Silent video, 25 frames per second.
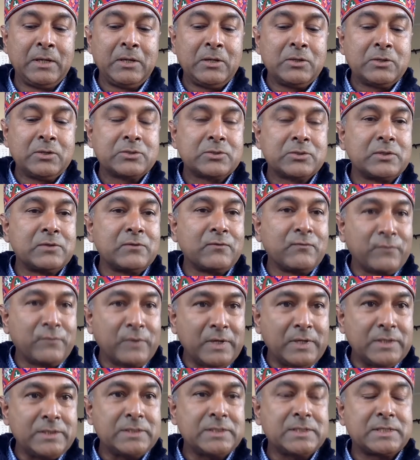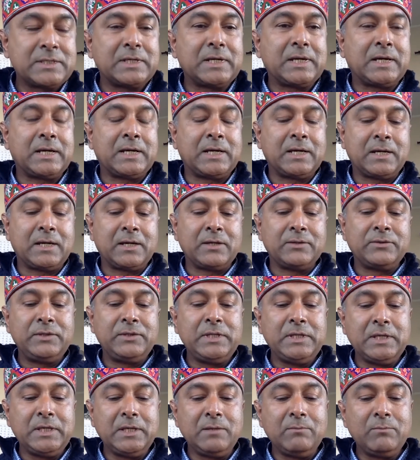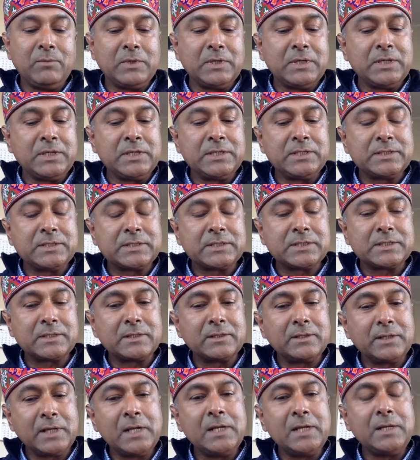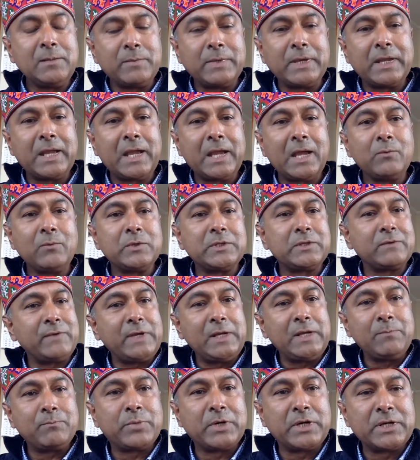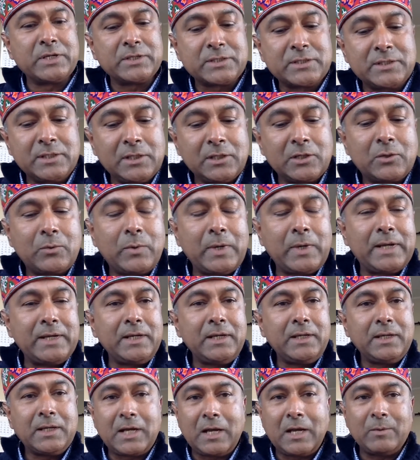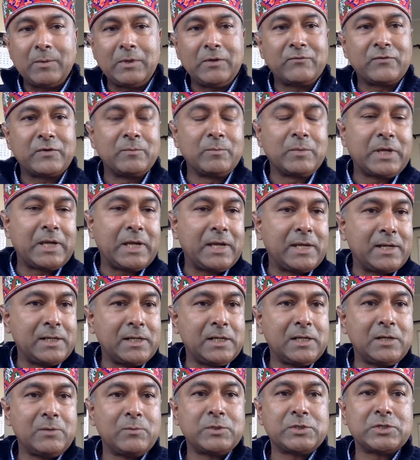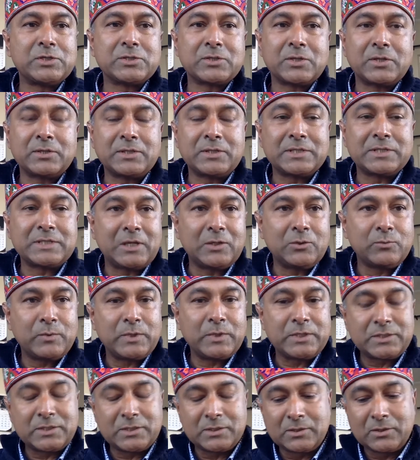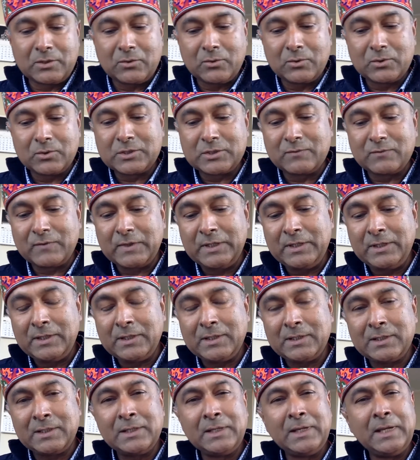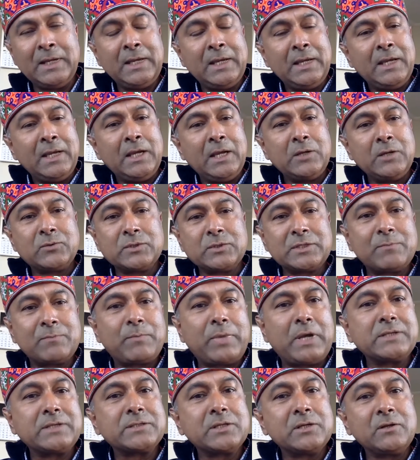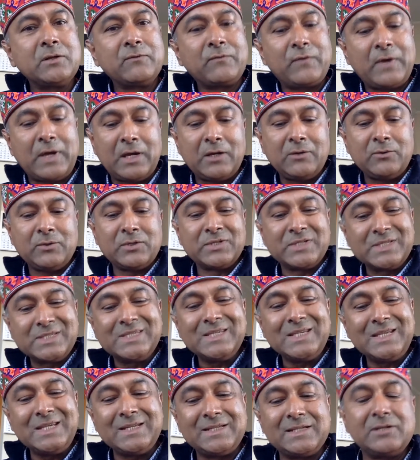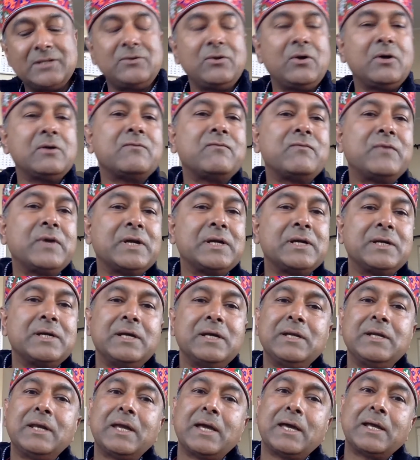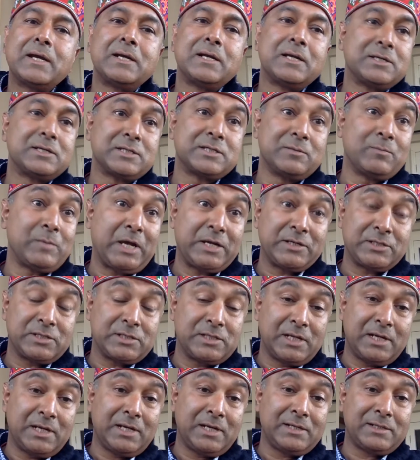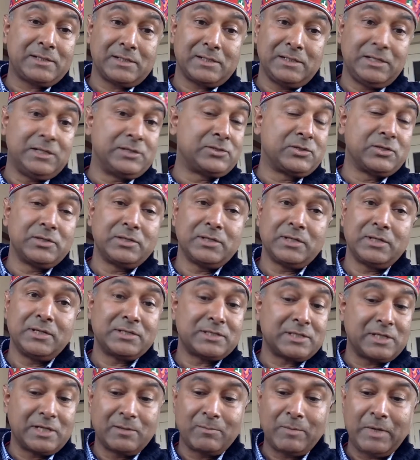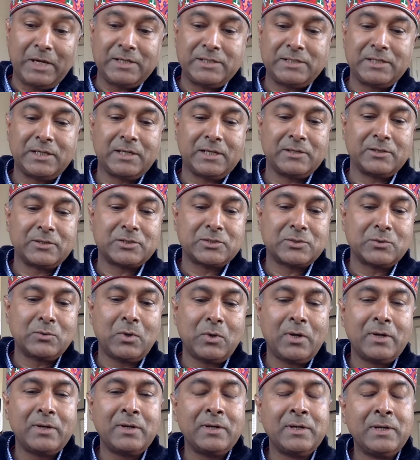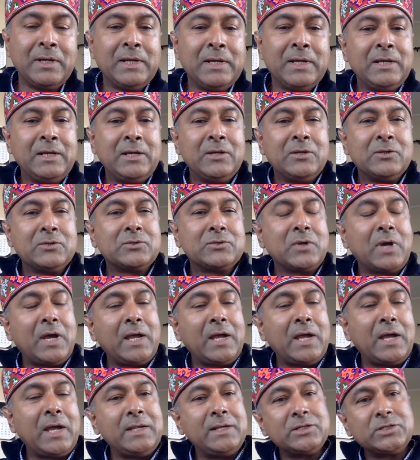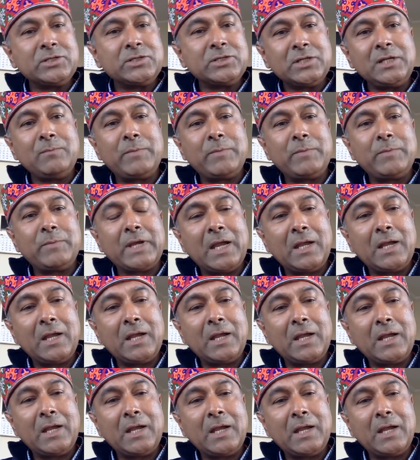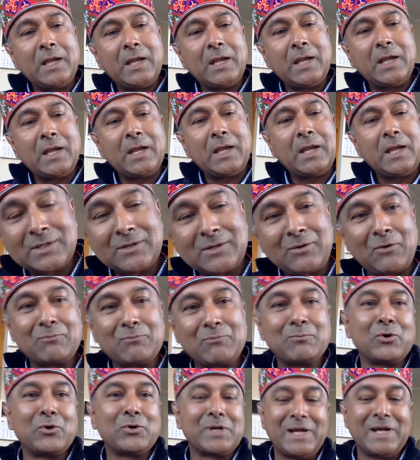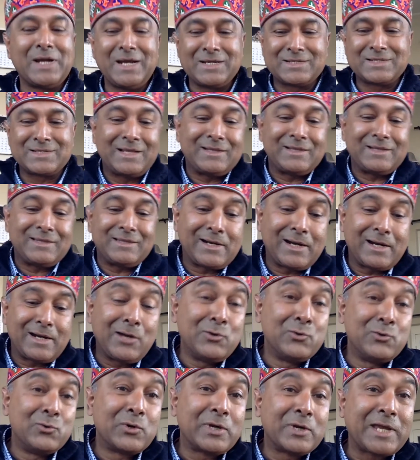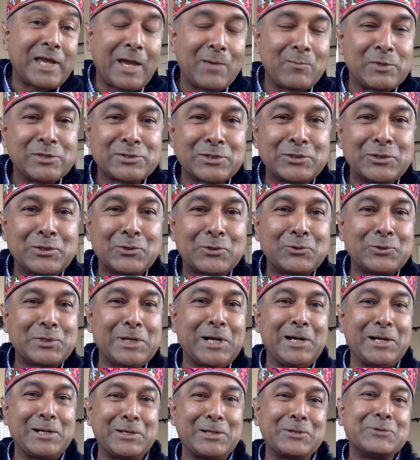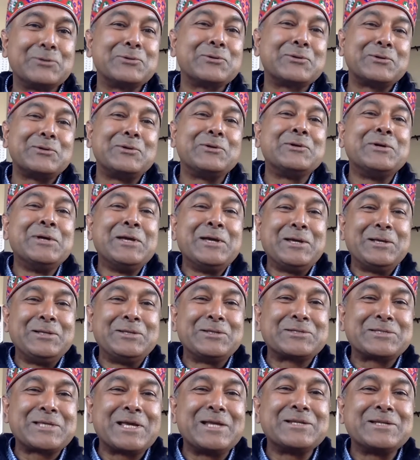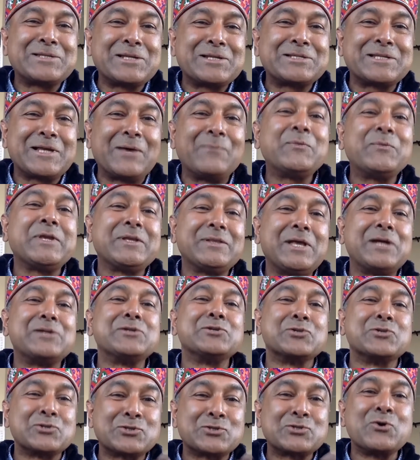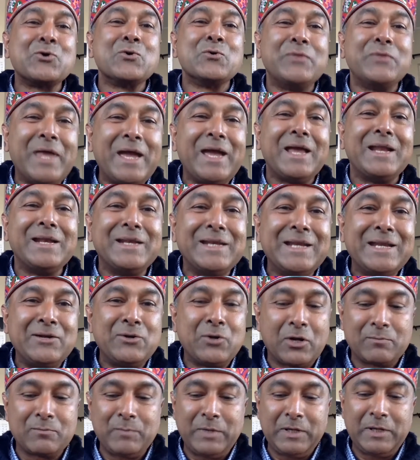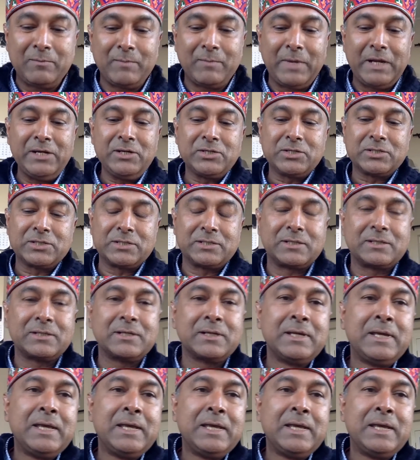So the first theme really began with a very personal query coming from Kerala, which is on the southwestern coast of India. It was the puzzle of how the sea did not figure in Kerala's imaginaire, literary, cinematic, and so on. So I initially began with the proposition of Borges that there are no camels in the Quran, in the sense that something that is so there need not be mentioned.